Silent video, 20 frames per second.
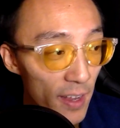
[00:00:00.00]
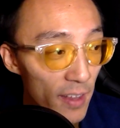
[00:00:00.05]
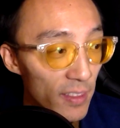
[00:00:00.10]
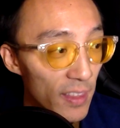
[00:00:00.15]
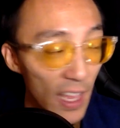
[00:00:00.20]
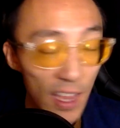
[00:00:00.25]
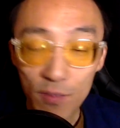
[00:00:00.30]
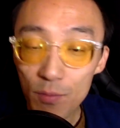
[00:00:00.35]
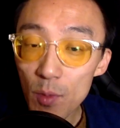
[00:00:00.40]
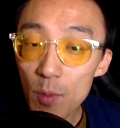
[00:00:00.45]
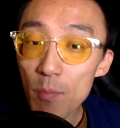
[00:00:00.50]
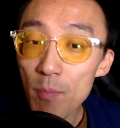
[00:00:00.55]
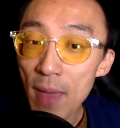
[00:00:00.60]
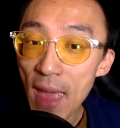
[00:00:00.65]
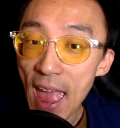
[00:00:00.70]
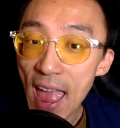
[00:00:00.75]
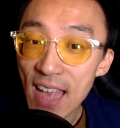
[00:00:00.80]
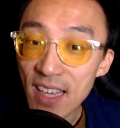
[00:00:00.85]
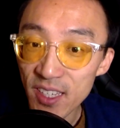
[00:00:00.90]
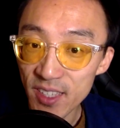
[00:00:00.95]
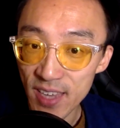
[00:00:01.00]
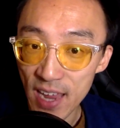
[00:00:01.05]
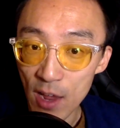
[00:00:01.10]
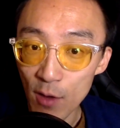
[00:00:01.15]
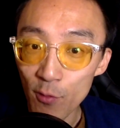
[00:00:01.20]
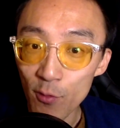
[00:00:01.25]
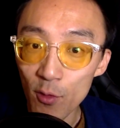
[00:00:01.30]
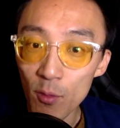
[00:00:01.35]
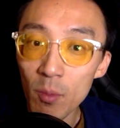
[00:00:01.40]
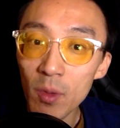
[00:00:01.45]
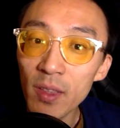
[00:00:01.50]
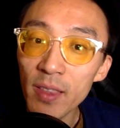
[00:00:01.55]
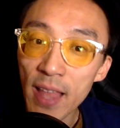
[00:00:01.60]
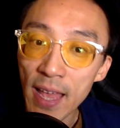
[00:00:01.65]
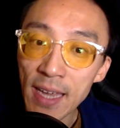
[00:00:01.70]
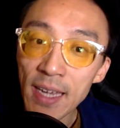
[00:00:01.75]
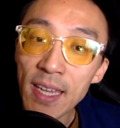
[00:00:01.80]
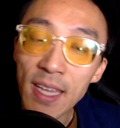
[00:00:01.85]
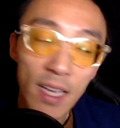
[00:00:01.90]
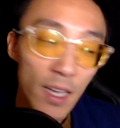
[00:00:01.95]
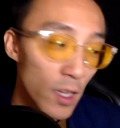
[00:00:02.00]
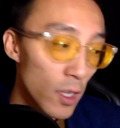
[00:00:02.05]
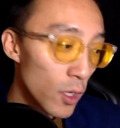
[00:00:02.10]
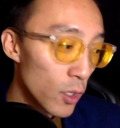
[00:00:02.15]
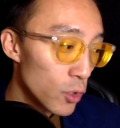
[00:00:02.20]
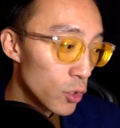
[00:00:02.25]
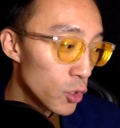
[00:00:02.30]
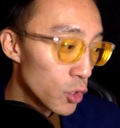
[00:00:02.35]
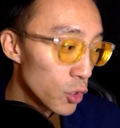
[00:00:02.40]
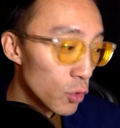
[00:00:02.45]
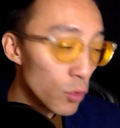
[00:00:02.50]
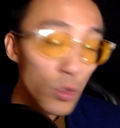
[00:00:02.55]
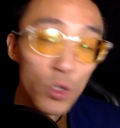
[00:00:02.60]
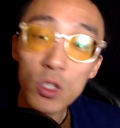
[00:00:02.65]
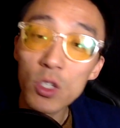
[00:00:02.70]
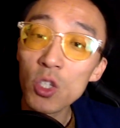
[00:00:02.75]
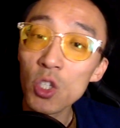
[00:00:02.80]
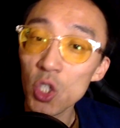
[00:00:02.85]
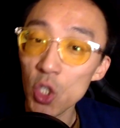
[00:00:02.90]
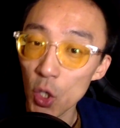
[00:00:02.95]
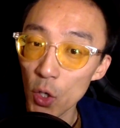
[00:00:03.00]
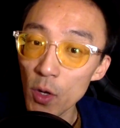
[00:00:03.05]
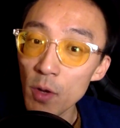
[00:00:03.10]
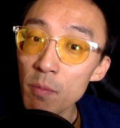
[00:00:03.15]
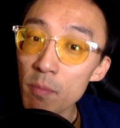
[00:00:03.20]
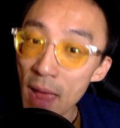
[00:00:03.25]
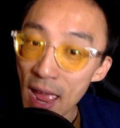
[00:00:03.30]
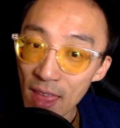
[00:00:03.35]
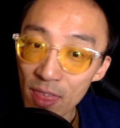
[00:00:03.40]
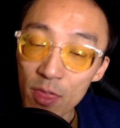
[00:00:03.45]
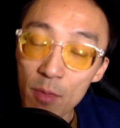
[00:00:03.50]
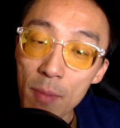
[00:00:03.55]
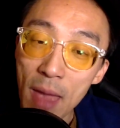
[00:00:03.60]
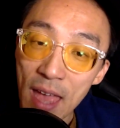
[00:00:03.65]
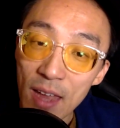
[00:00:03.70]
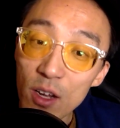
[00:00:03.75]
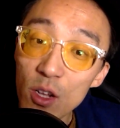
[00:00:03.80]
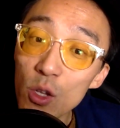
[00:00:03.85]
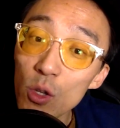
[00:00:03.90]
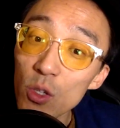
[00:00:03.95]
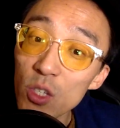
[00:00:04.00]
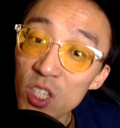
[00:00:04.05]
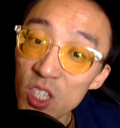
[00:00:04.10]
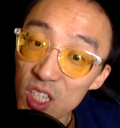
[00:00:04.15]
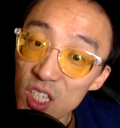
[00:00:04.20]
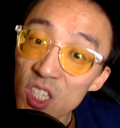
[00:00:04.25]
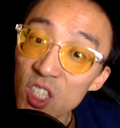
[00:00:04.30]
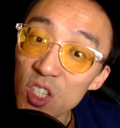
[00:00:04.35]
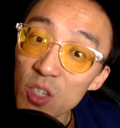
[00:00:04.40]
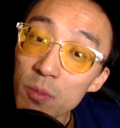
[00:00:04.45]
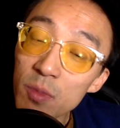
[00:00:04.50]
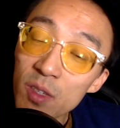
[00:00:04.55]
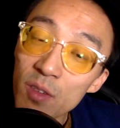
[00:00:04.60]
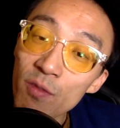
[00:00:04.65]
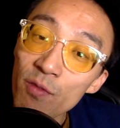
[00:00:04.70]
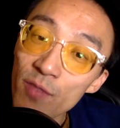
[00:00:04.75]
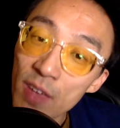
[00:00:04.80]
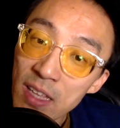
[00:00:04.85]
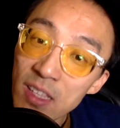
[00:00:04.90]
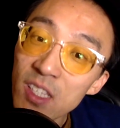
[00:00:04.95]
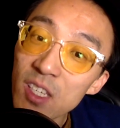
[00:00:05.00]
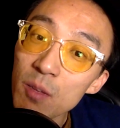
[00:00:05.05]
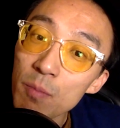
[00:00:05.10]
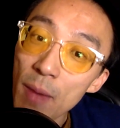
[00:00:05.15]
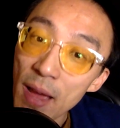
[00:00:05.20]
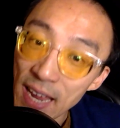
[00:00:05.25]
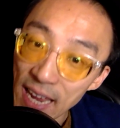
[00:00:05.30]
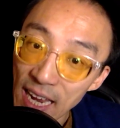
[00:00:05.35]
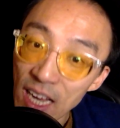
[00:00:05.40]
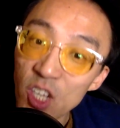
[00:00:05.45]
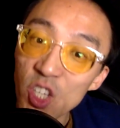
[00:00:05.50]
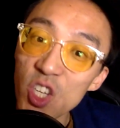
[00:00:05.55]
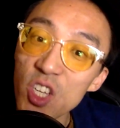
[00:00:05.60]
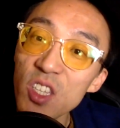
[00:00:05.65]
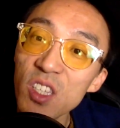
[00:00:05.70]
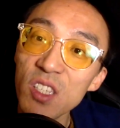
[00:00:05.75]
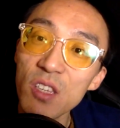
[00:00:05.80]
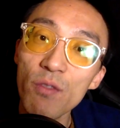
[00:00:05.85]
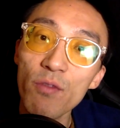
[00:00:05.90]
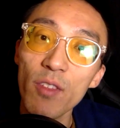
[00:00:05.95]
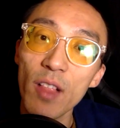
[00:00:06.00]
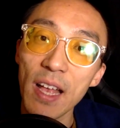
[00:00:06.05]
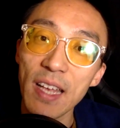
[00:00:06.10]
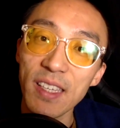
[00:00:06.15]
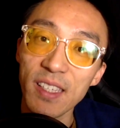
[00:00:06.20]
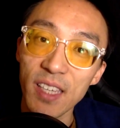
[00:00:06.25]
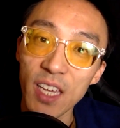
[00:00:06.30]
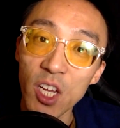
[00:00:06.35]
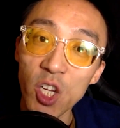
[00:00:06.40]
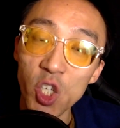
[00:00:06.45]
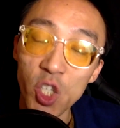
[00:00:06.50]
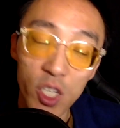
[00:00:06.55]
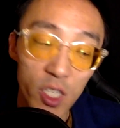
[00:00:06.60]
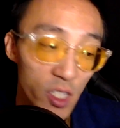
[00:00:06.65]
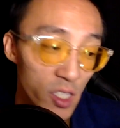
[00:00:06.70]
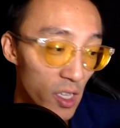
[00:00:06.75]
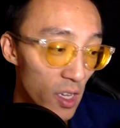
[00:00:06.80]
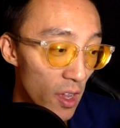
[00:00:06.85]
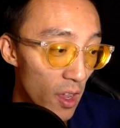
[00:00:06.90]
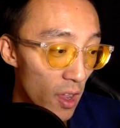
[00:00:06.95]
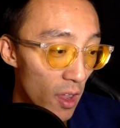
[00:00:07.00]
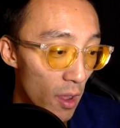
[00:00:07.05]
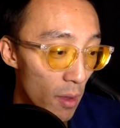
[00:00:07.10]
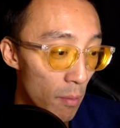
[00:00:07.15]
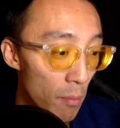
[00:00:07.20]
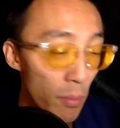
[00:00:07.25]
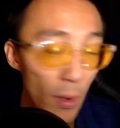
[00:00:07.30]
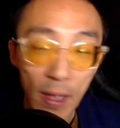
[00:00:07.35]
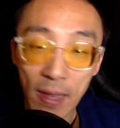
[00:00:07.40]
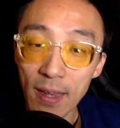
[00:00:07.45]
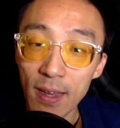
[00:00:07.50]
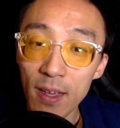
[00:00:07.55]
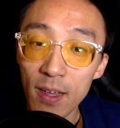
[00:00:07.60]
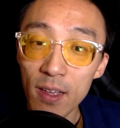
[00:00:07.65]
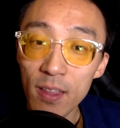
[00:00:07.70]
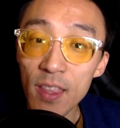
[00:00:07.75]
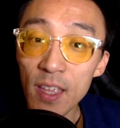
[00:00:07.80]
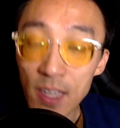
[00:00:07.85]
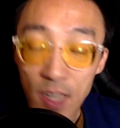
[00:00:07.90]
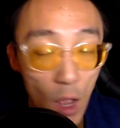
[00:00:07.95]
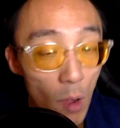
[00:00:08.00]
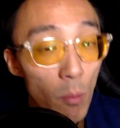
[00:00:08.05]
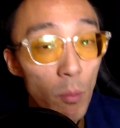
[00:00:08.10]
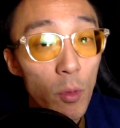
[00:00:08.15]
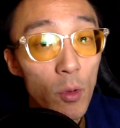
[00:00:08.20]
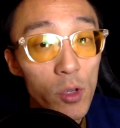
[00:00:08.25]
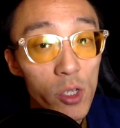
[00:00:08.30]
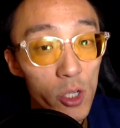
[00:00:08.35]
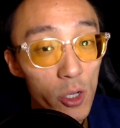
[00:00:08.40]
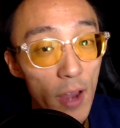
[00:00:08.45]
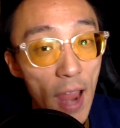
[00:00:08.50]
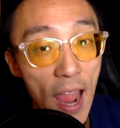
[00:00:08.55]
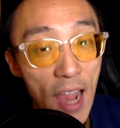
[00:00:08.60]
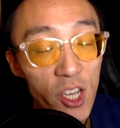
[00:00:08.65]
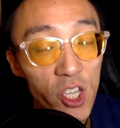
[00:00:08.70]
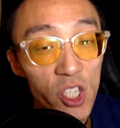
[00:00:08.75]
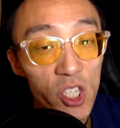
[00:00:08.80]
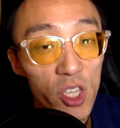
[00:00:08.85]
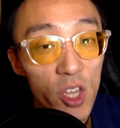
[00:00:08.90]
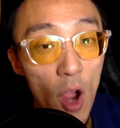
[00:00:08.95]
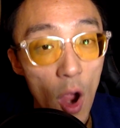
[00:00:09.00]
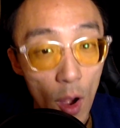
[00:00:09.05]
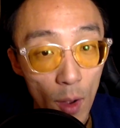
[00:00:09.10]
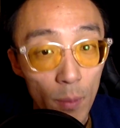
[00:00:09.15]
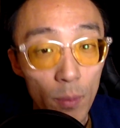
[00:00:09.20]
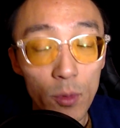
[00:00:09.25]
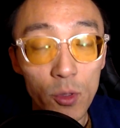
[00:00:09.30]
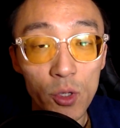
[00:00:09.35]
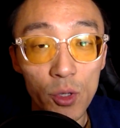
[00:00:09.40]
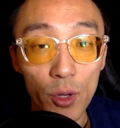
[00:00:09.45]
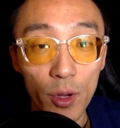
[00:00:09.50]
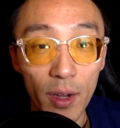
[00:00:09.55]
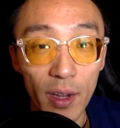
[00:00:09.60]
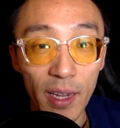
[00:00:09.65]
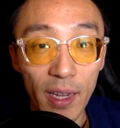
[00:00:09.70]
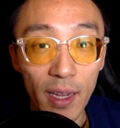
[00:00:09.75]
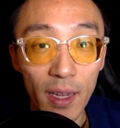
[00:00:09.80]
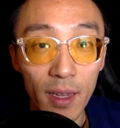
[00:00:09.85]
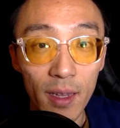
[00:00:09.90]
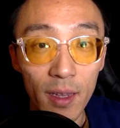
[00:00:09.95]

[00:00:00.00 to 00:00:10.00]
They've been passed down for millennia due to certain mathematical systems invented by ancient civilizations, but the numbers are actually arbitrary.